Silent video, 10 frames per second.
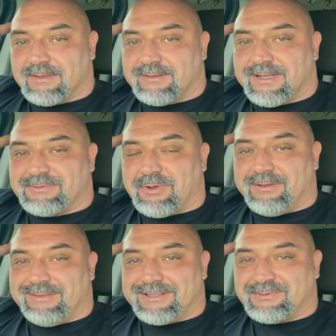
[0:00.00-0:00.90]
That's
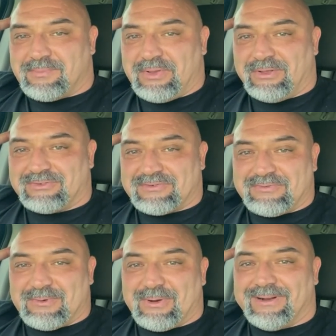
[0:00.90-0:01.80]
what pills are
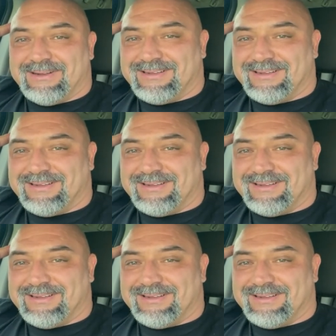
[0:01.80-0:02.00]
for.